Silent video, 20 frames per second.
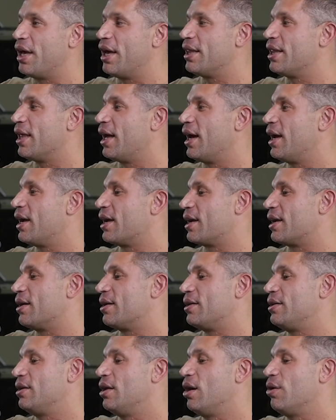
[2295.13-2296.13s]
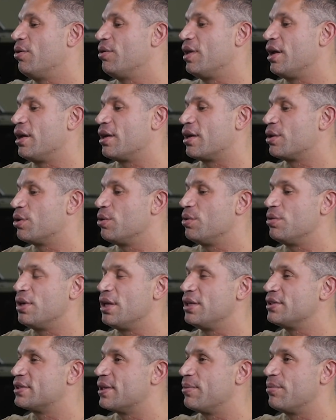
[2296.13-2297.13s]
that
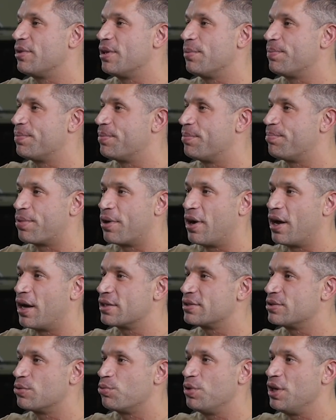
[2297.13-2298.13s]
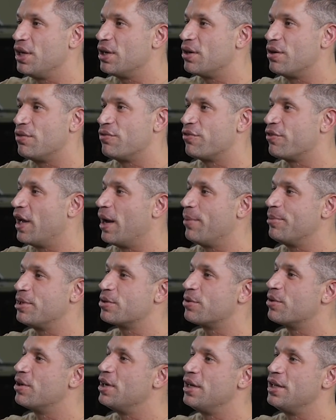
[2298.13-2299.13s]
gluten in some of the products of wheat are
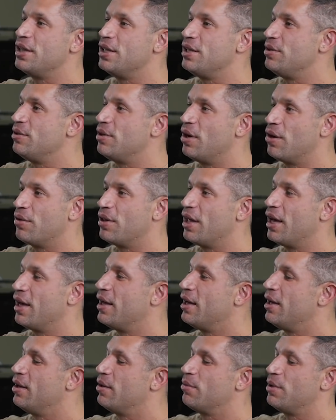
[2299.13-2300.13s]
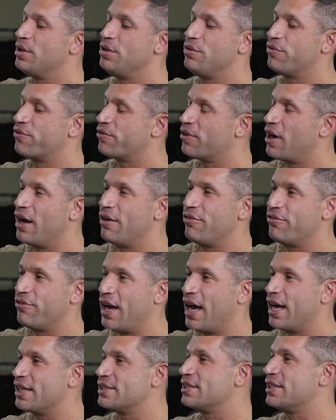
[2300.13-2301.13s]
inflammatory, and you know that when you fry
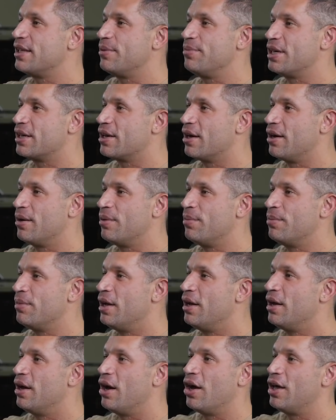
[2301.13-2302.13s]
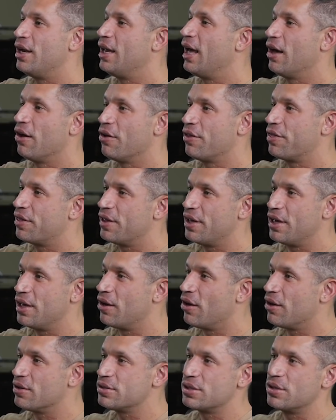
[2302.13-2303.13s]
fats they become unhealthy
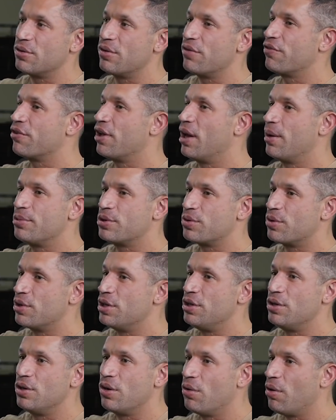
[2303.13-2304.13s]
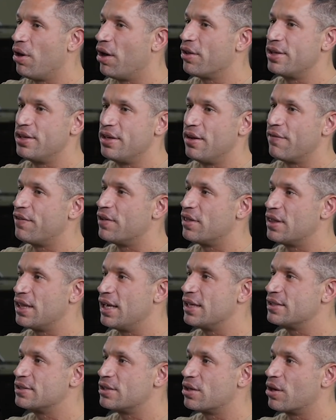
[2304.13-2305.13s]
and also inflammatory, and you know all the different
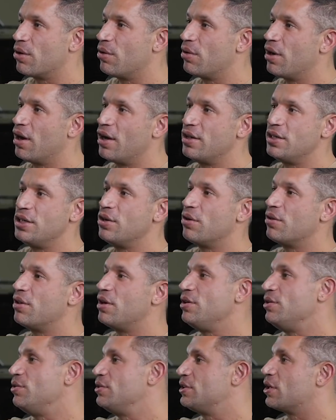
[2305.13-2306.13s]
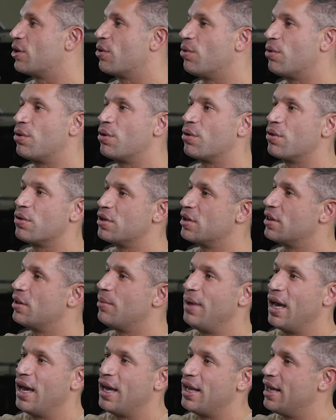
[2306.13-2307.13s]
things that are going on. You know they're using corn oil and
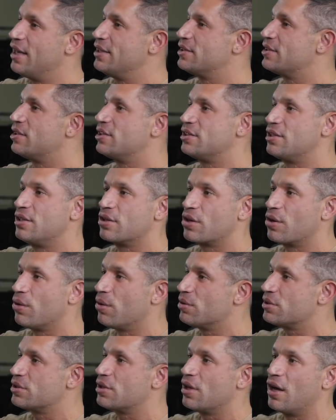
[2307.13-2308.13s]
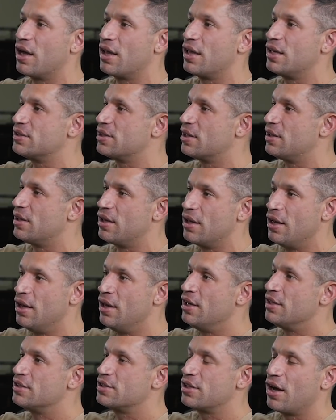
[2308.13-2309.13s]
the mayonnaise that is in the coleslaw that is in the
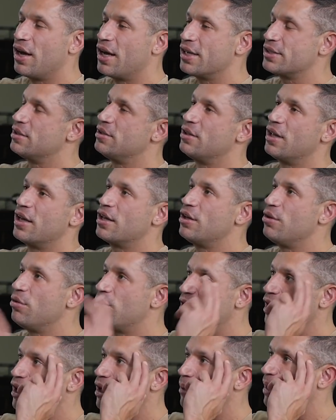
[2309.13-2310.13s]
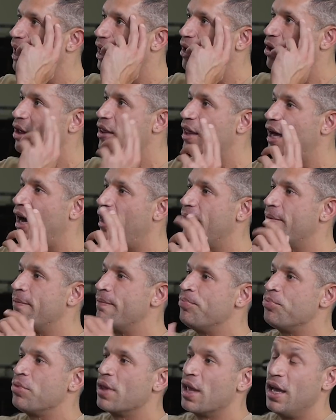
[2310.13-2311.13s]
sauce, and like, you think about all that,
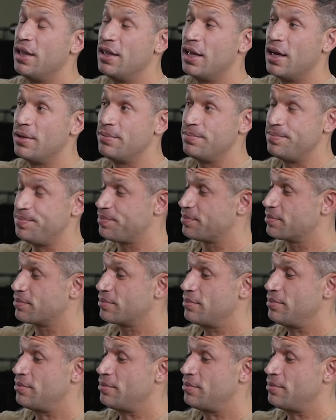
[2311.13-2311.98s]
and then